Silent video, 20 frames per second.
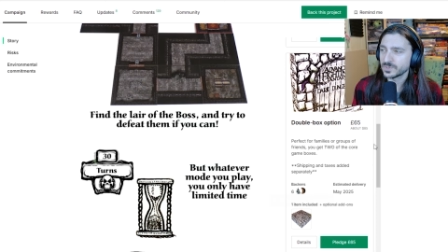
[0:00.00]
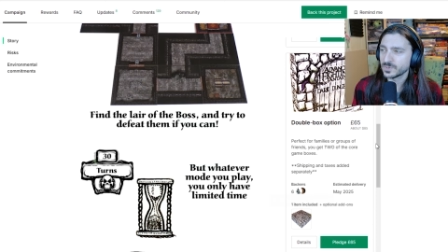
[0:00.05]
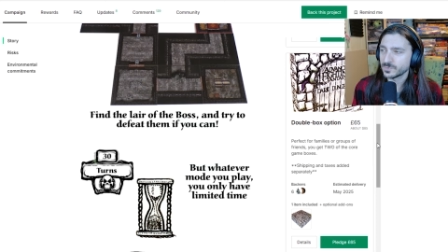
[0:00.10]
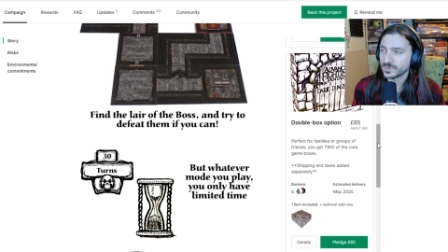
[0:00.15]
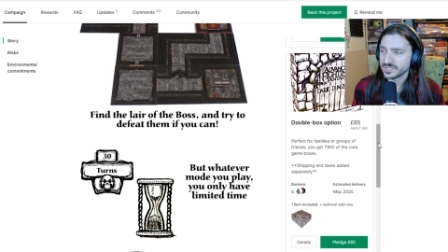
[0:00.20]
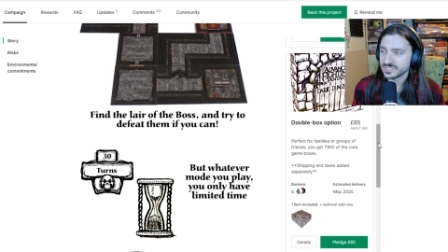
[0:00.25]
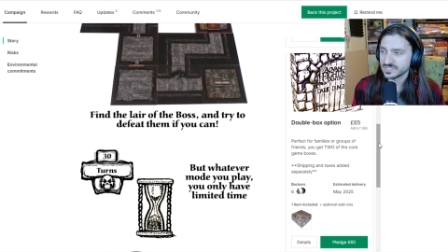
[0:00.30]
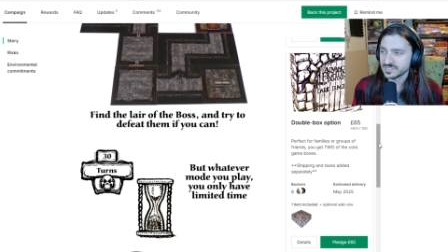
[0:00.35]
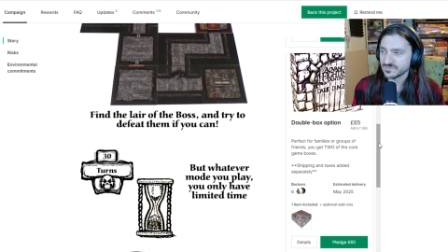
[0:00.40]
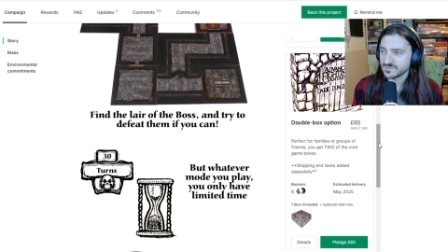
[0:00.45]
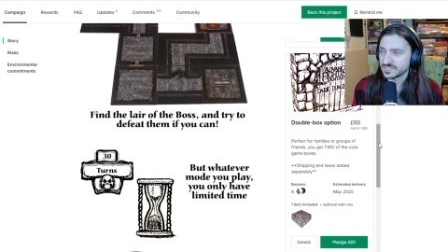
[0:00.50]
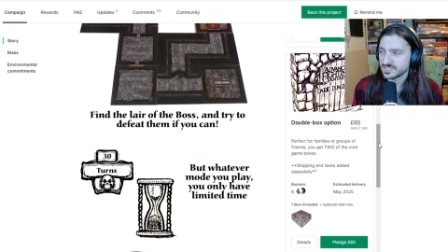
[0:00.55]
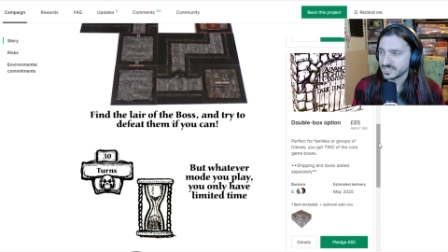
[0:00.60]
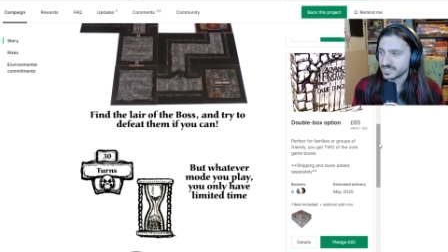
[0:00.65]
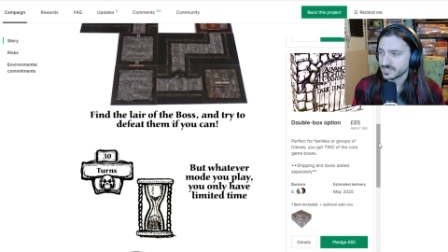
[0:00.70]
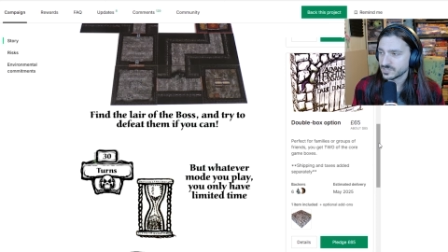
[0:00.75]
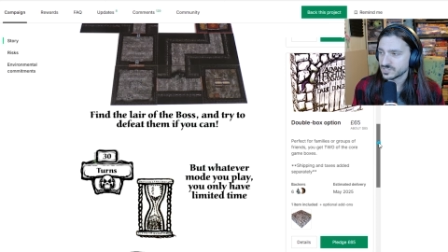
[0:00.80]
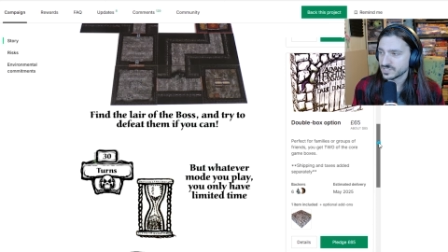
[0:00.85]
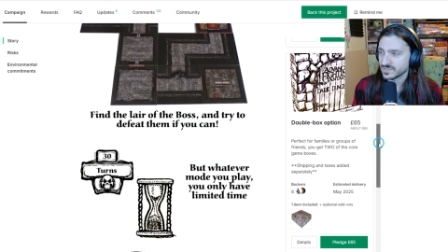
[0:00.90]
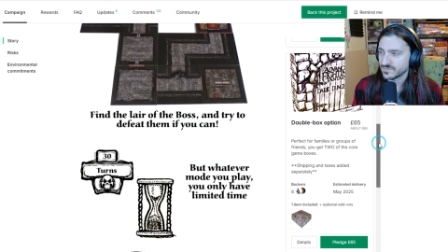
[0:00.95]
the rest of the
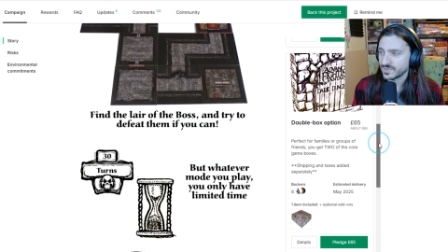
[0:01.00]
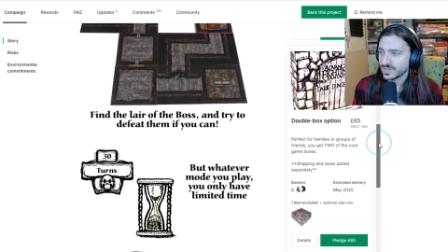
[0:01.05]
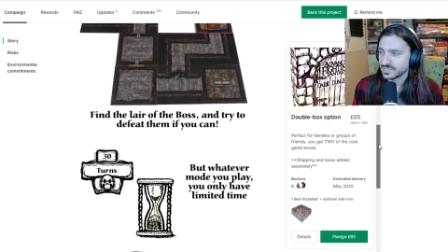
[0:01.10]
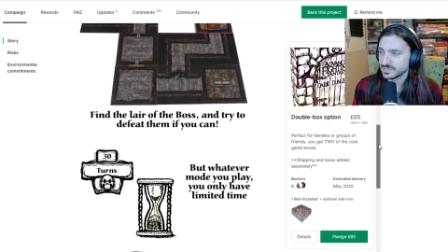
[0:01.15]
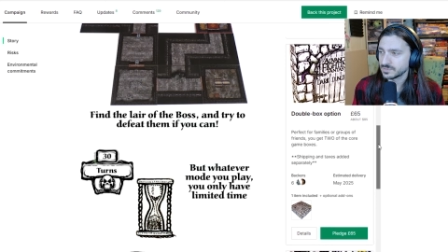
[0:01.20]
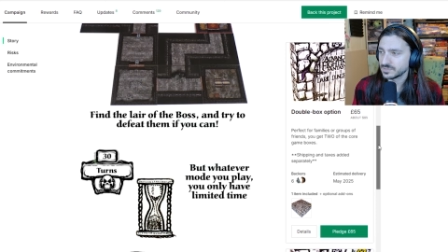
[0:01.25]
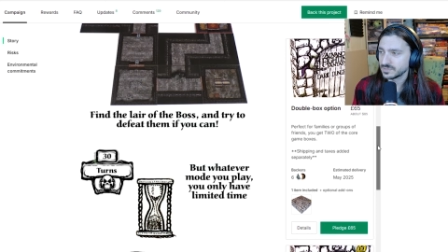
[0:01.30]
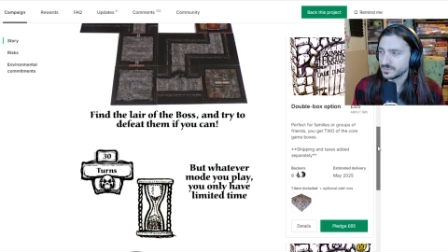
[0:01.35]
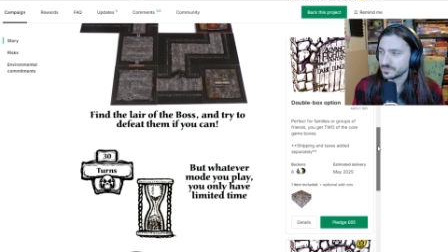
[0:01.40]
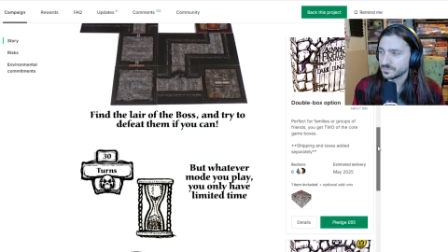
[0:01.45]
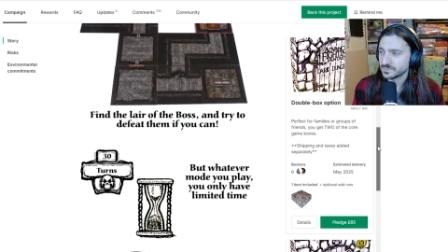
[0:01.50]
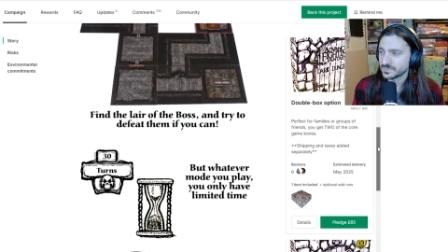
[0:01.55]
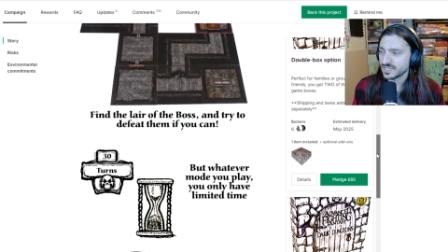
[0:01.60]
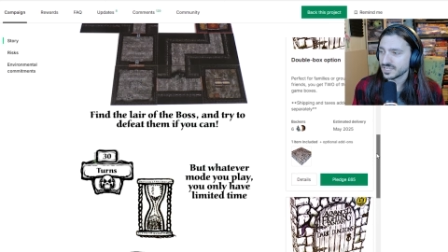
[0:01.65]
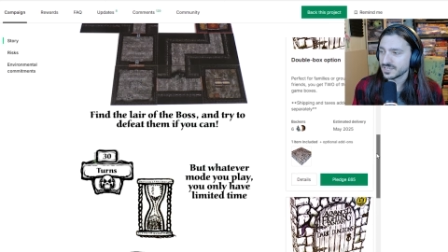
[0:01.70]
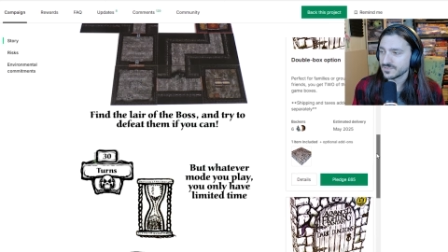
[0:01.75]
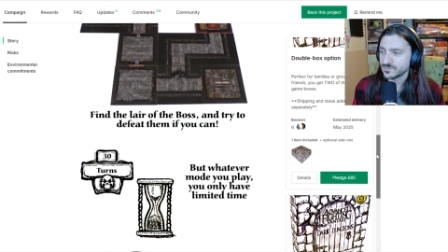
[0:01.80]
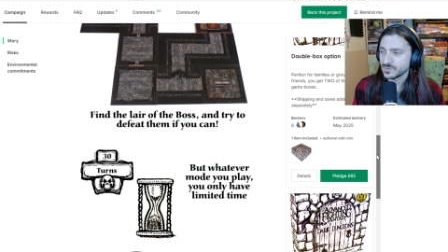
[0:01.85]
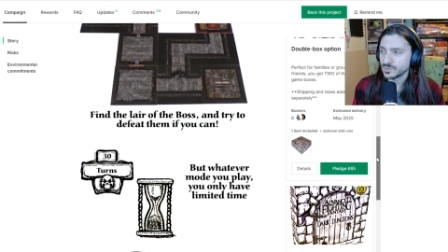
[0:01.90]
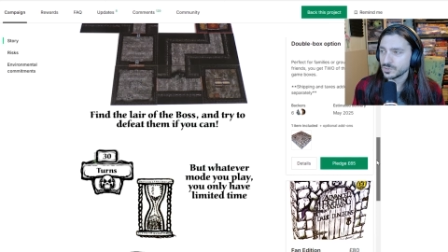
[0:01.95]
tiers available.
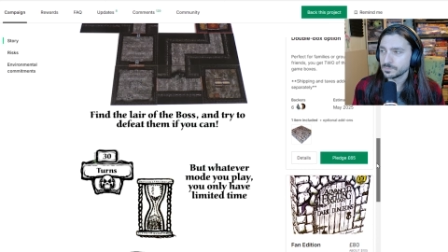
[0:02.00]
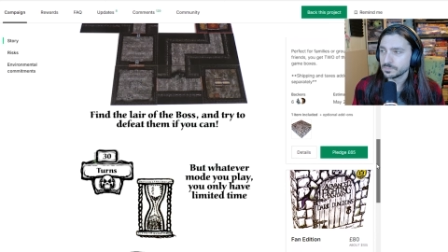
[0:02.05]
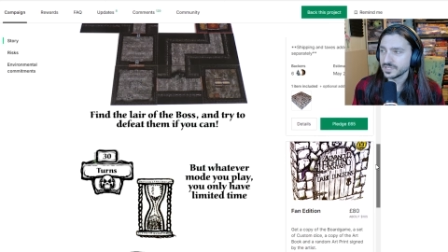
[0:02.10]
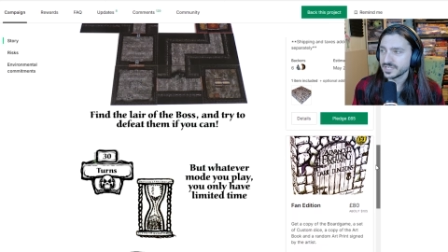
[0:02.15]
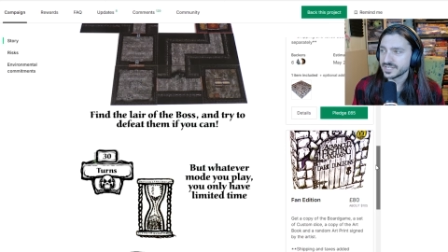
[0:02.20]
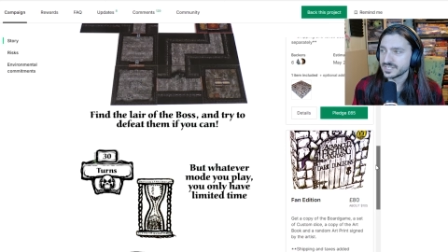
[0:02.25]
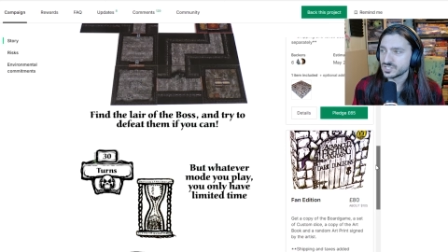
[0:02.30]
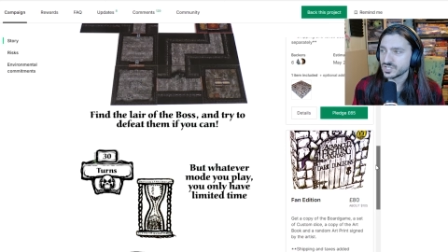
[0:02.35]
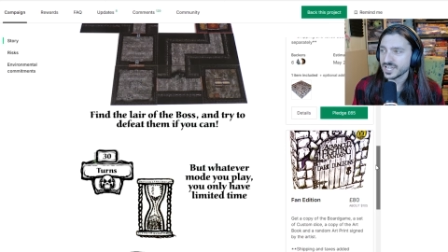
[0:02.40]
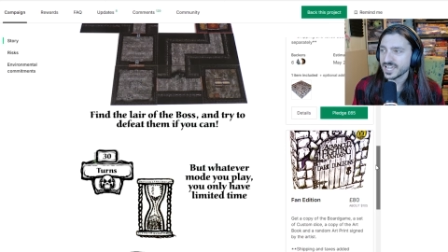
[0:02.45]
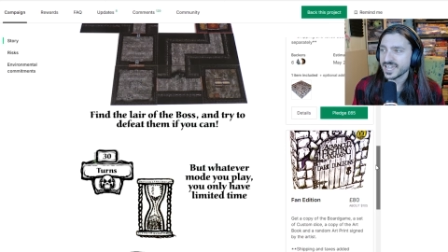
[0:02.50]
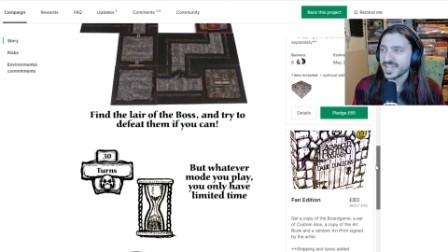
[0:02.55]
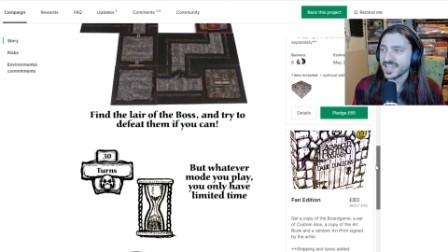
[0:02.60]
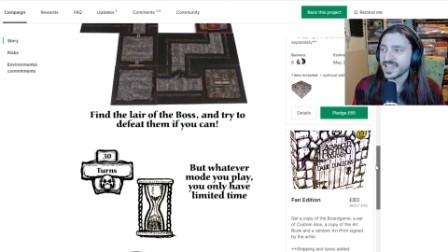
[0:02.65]
If you pledge